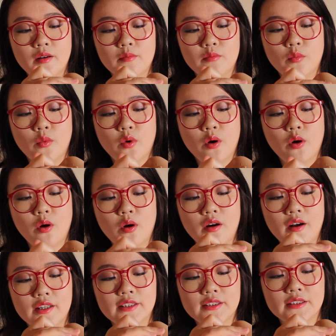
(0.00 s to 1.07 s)

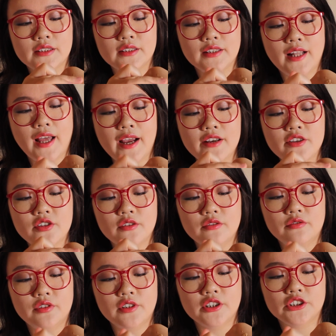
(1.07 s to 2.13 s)
more lighter
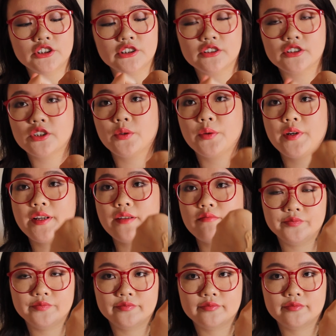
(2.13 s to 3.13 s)
version cream.